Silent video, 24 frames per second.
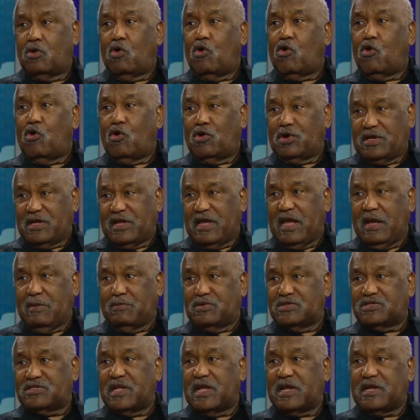on
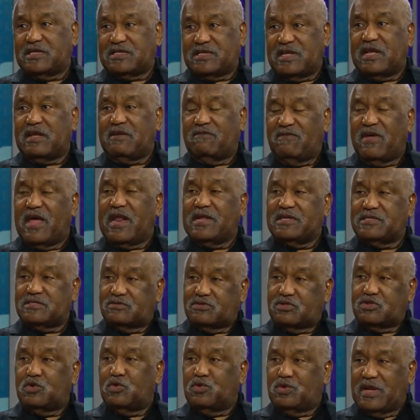campus that could take advantage of
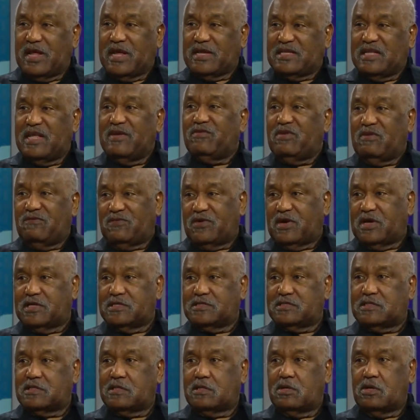student activity
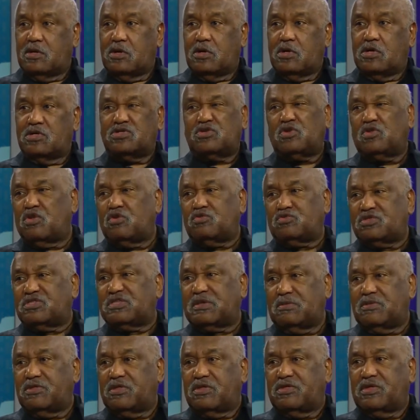funds. So those are
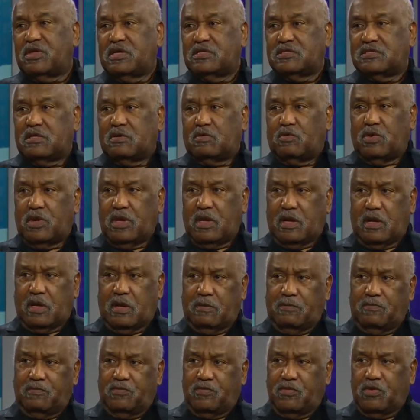some of the things that we,
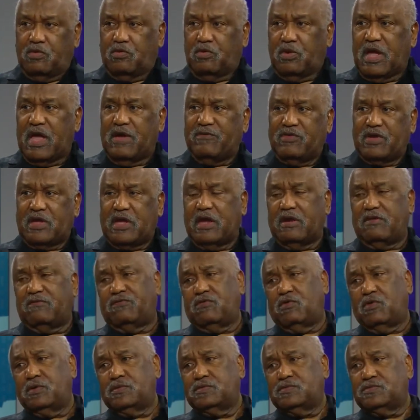we advocated for.